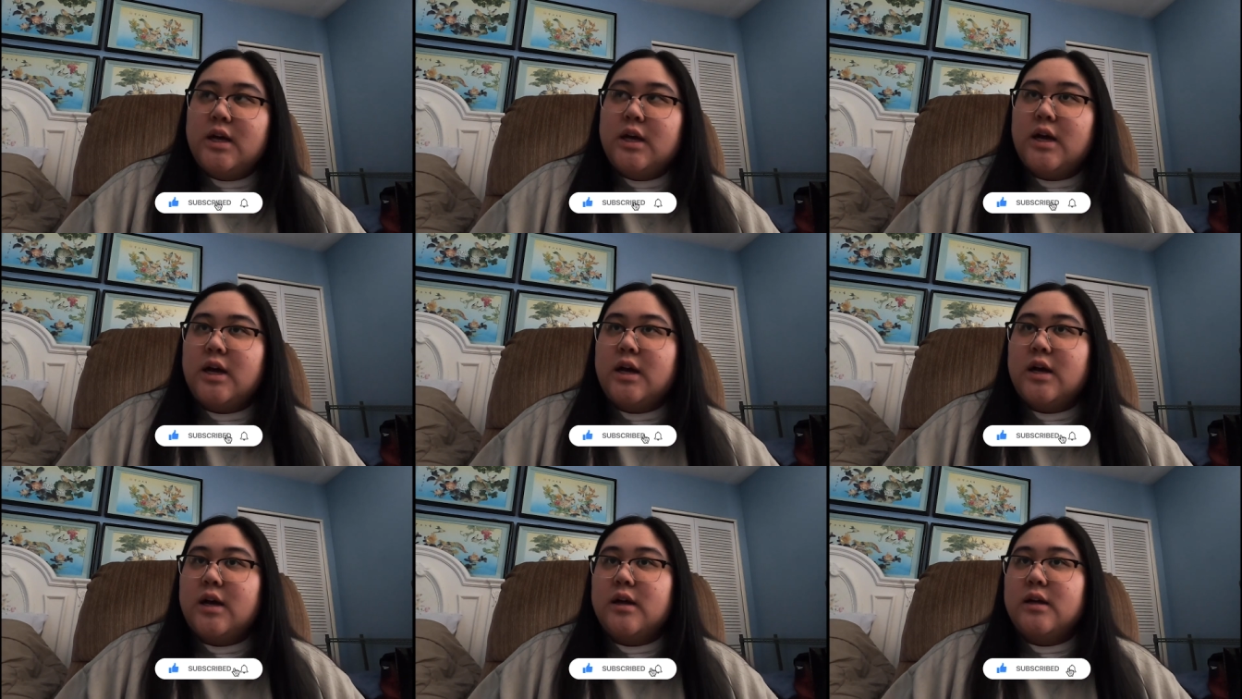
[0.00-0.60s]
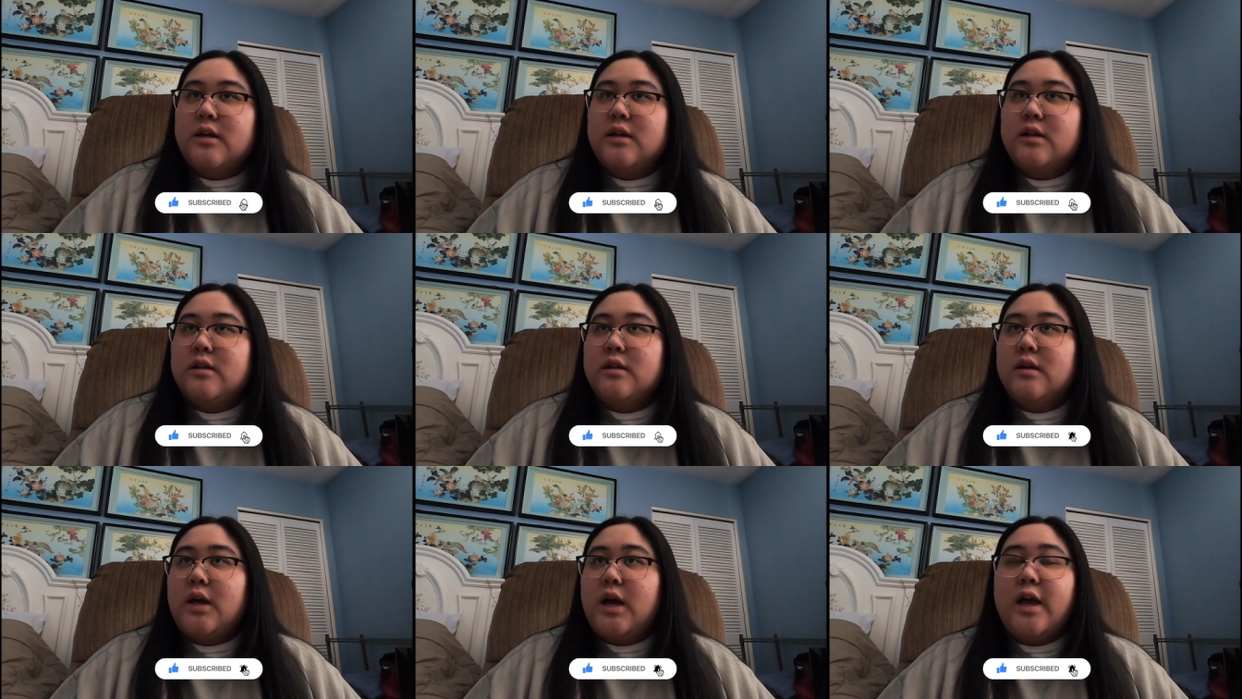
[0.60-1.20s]
Uh,
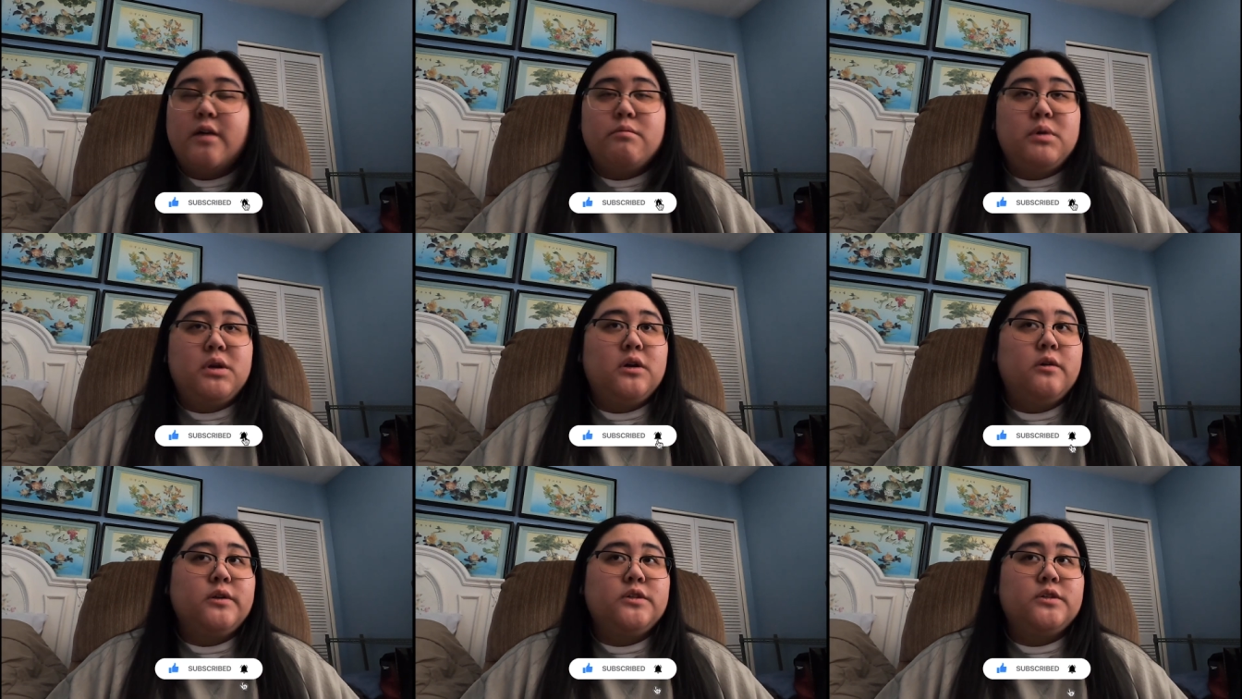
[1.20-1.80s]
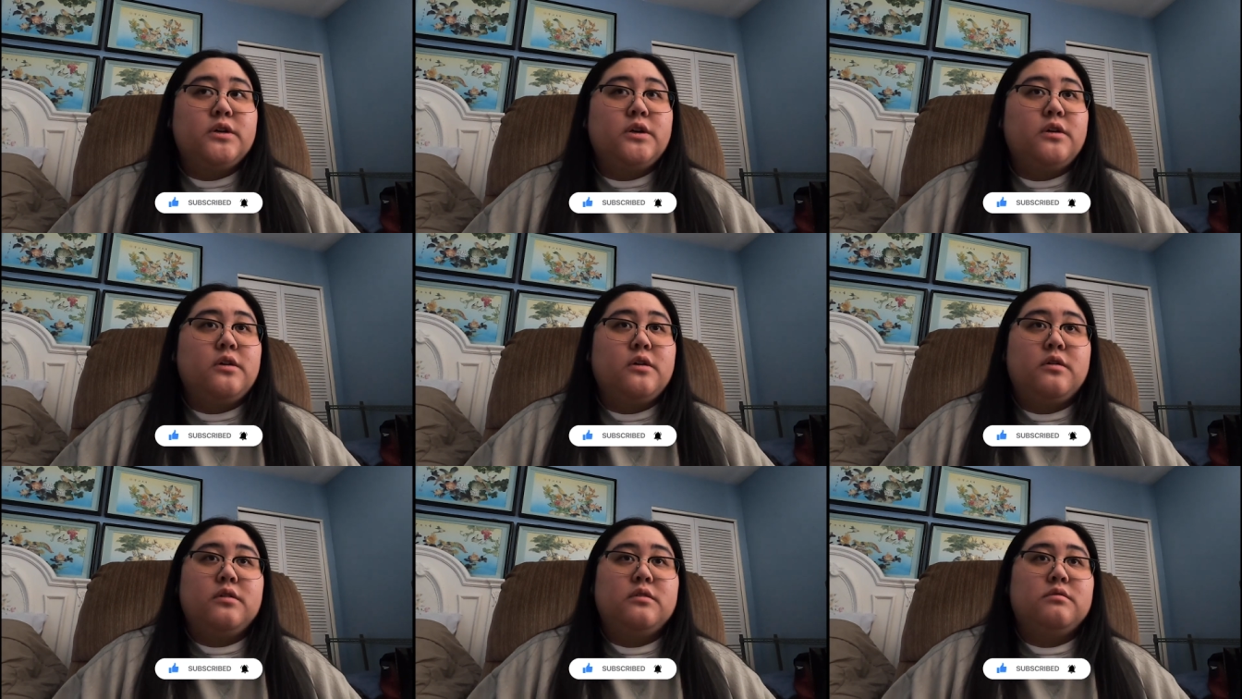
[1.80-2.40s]
I have been going to
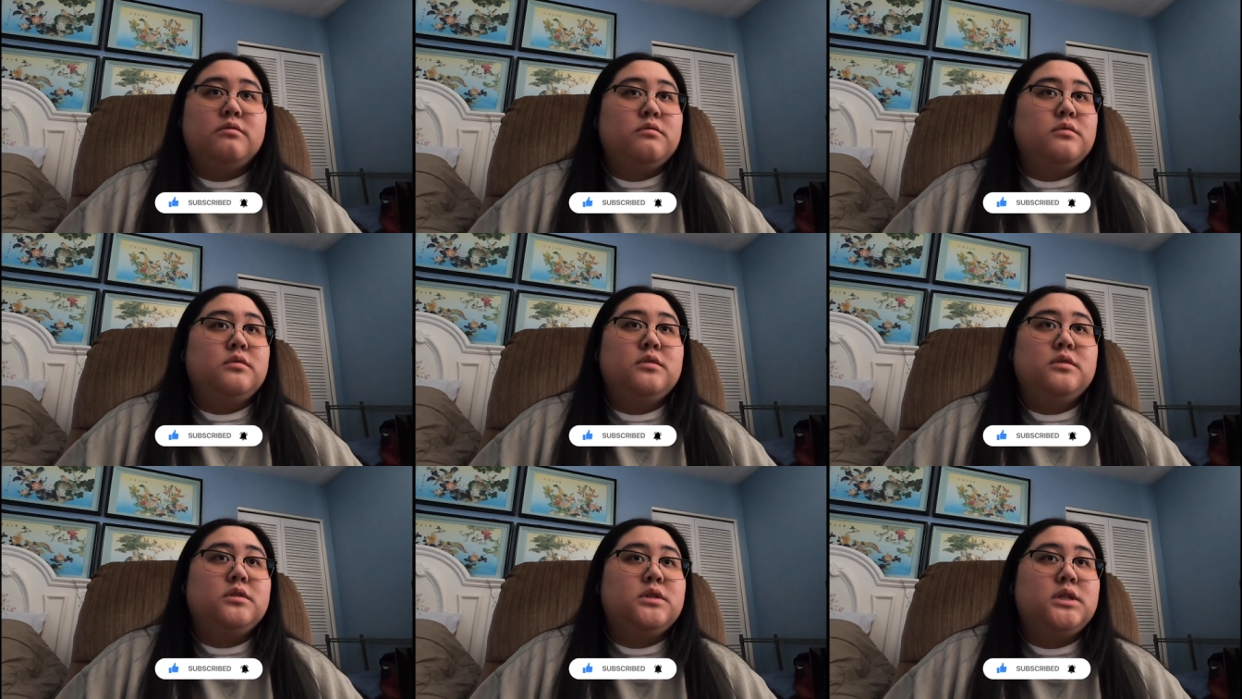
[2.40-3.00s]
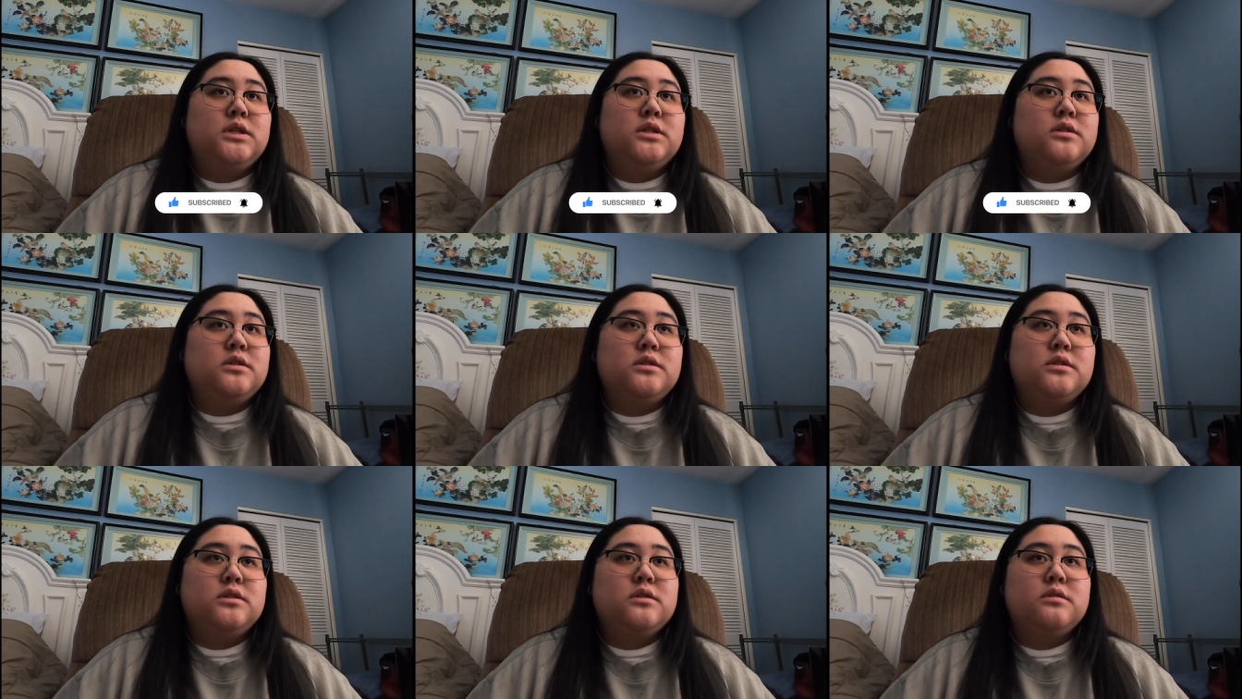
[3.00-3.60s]
her
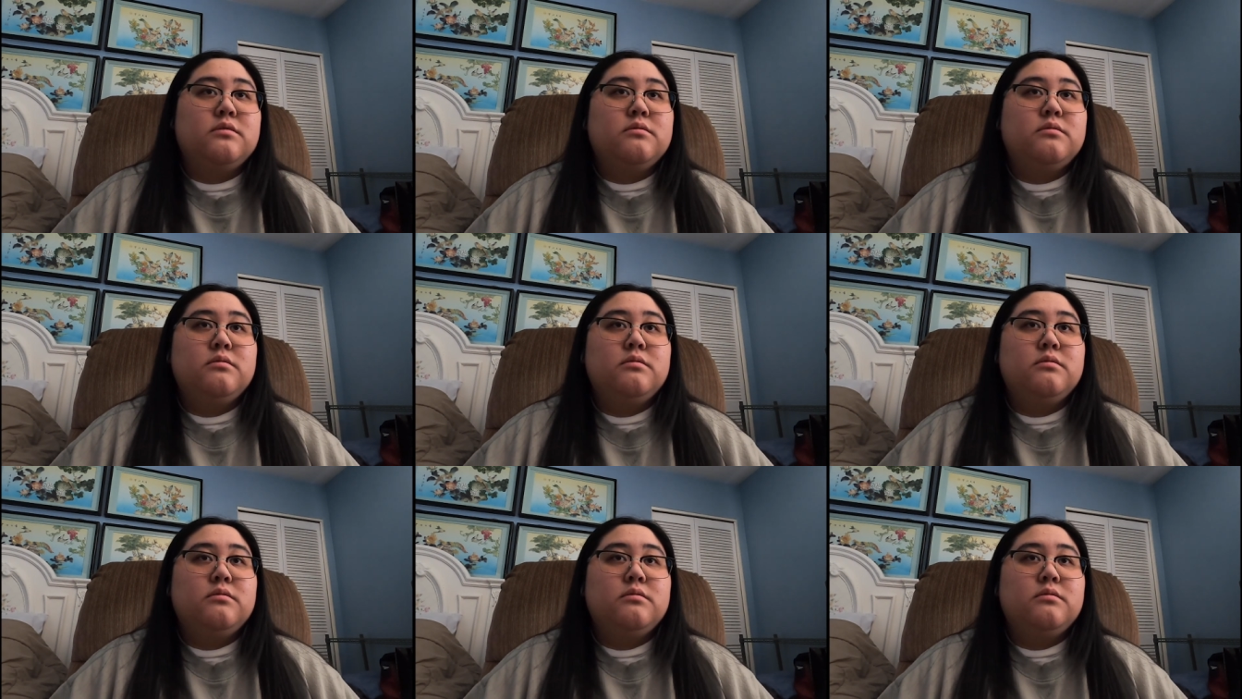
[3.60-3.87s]
since